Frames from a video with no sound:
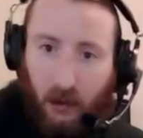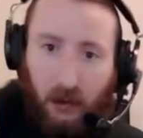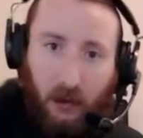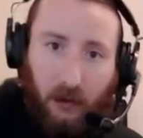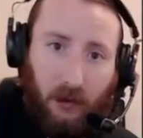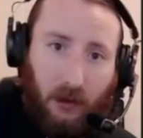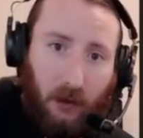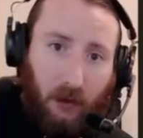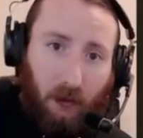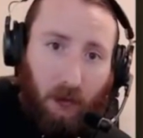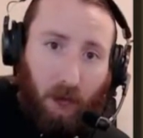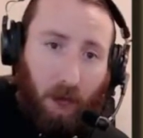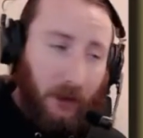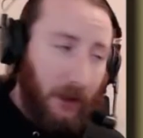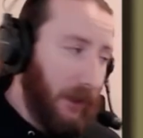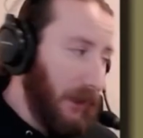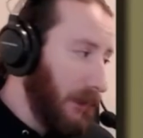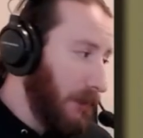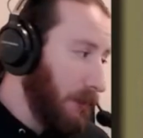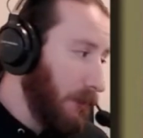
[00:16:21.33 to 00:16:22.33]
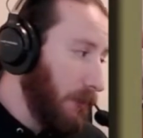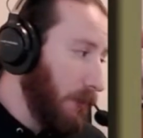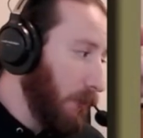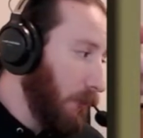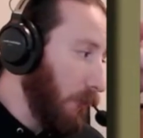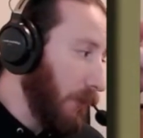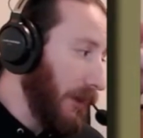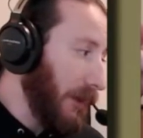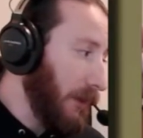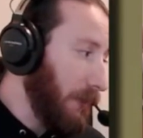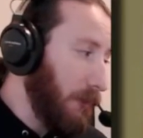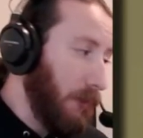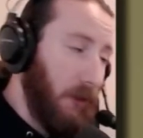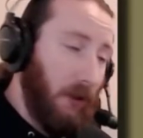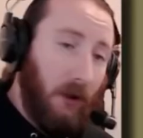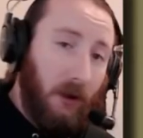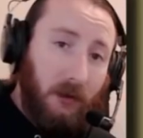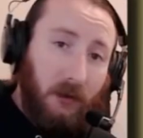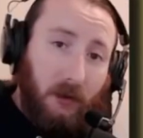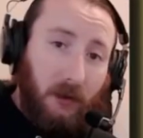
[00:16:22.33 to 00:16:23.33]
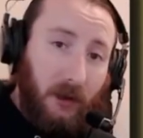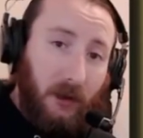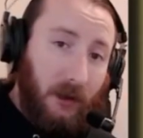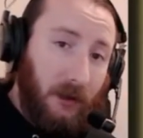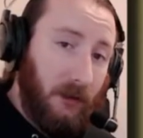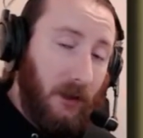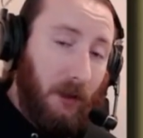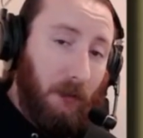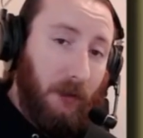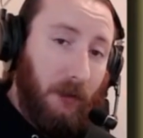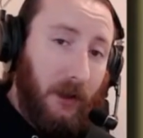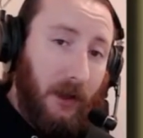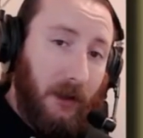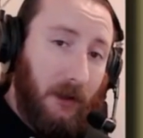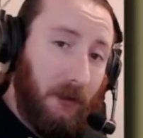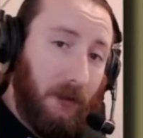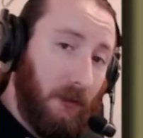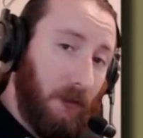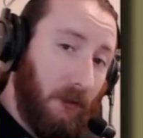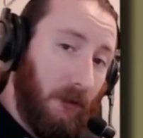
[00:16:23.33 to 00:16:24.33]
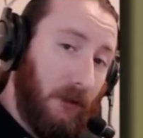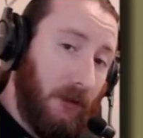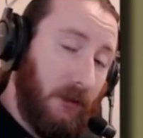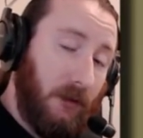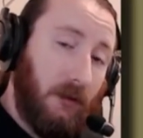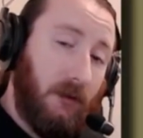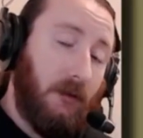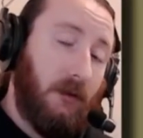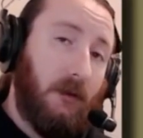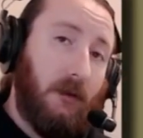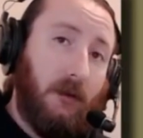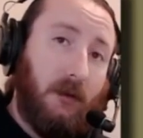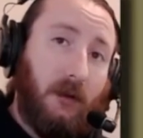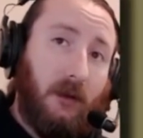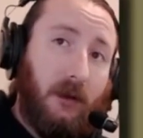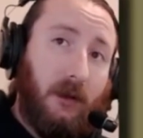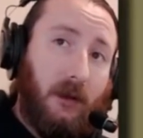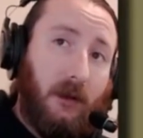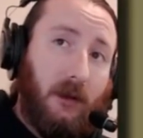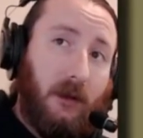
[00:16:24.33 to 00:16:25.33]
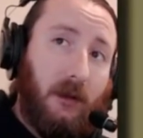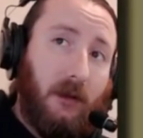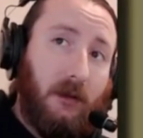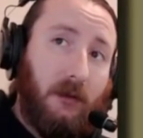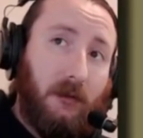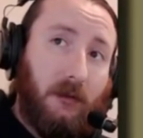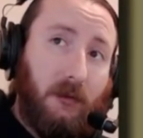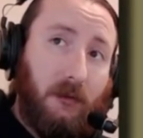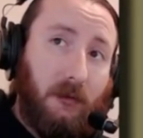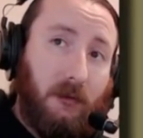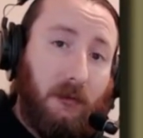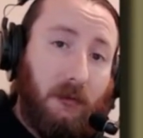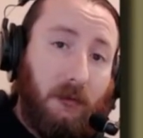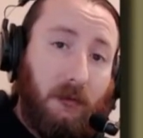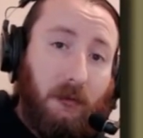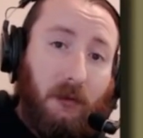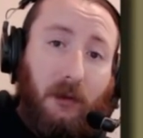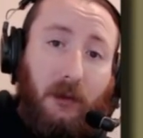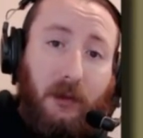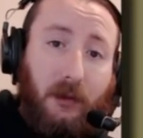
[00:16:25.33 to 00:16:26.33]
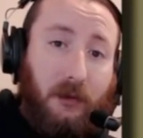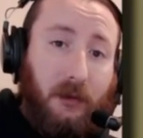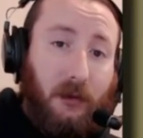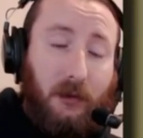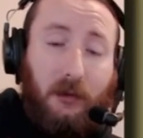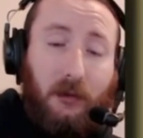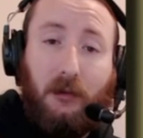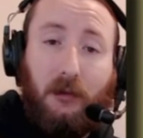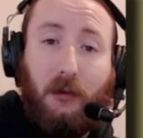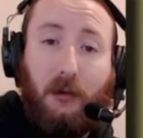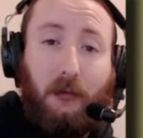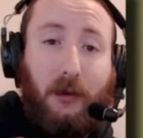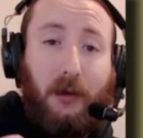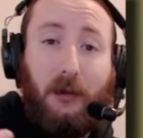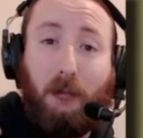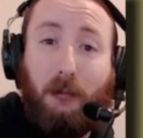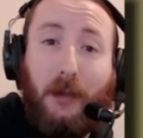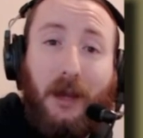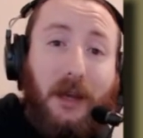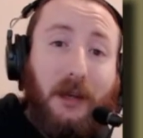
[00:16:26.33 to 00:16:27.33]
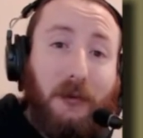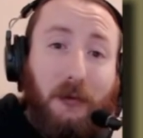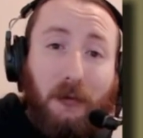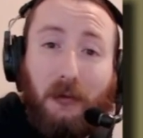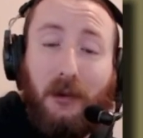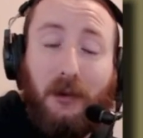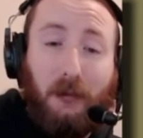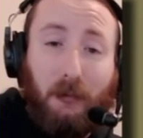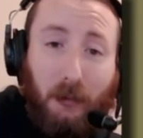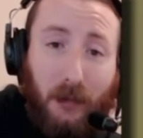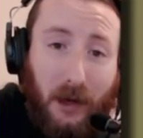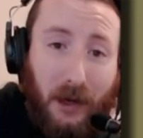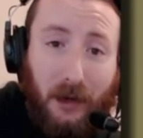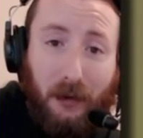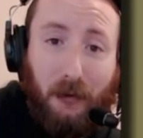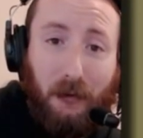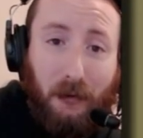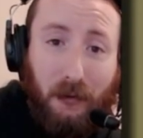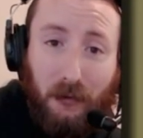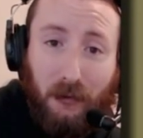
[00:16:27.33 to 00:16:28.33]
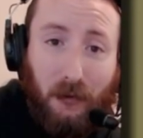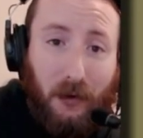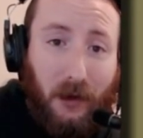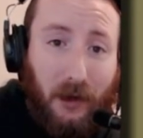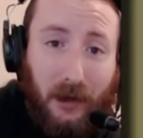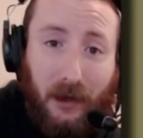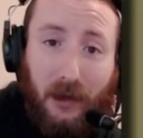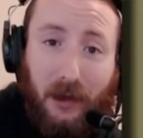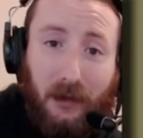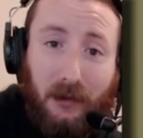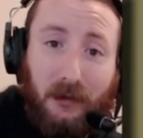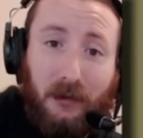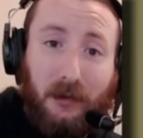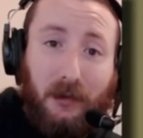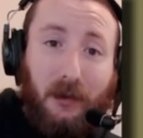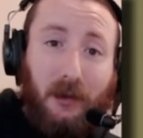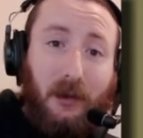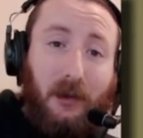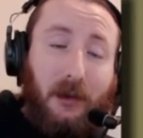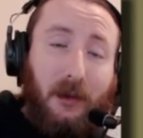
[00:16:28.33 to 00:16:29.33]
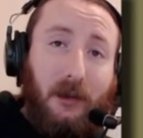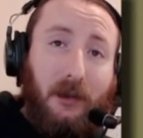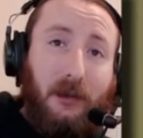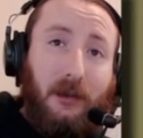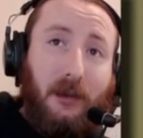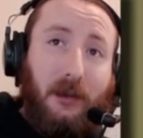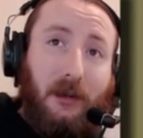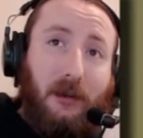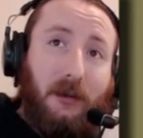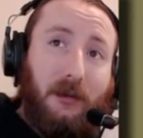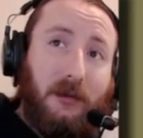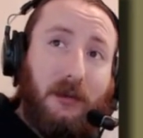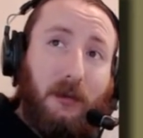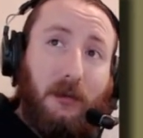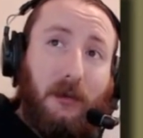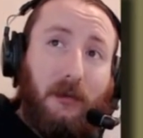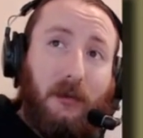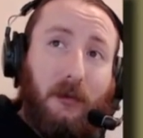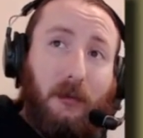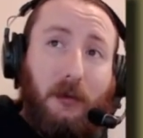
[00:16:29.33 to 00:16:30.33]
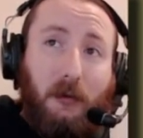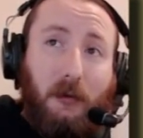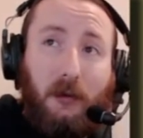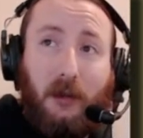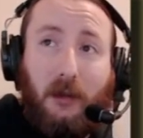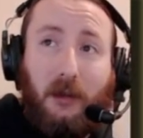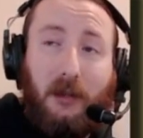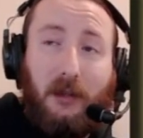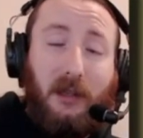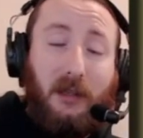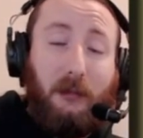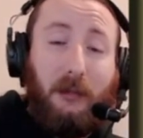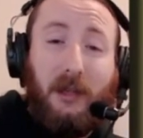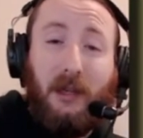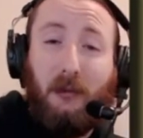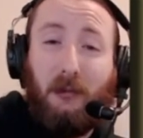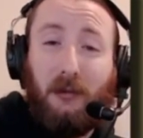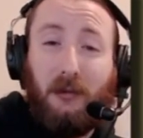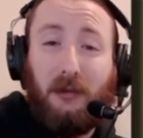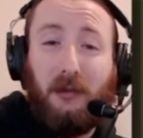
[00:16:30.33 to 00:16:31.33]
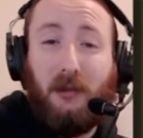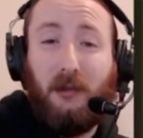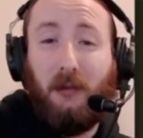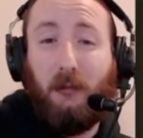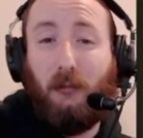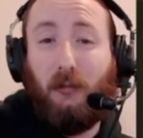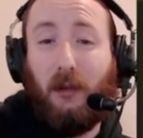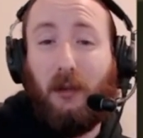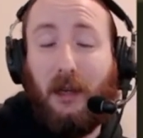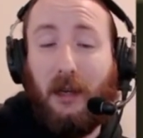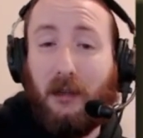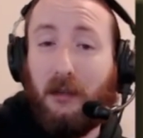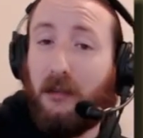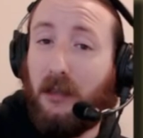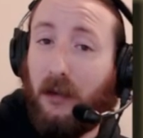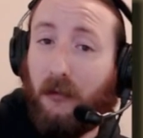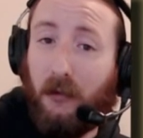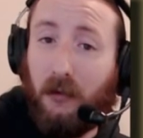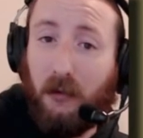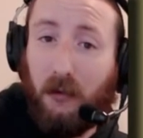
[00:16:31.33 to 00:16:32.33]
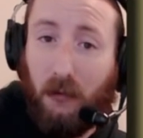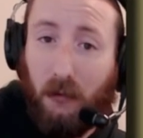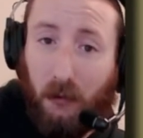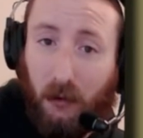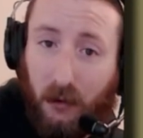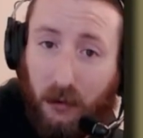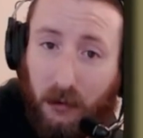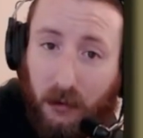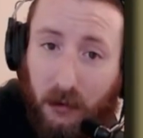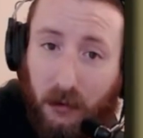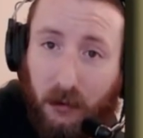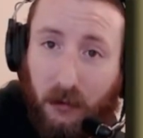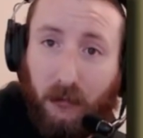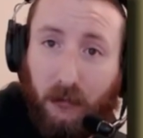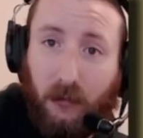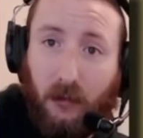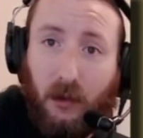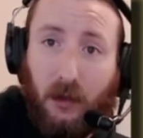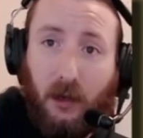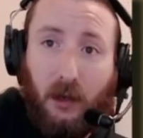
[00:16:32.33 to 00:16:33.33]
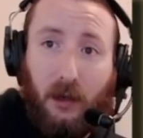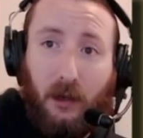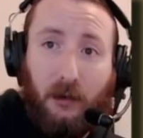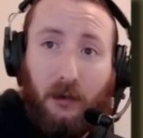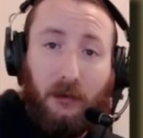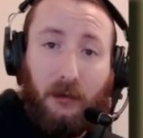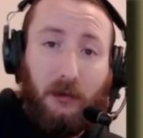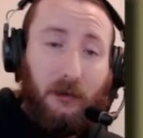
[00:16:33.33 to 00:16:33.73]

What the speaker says: that we can break apart these complicated chords into really just knowing major and minor triads. Now, some of them you're going to need to be able to play 7th chords on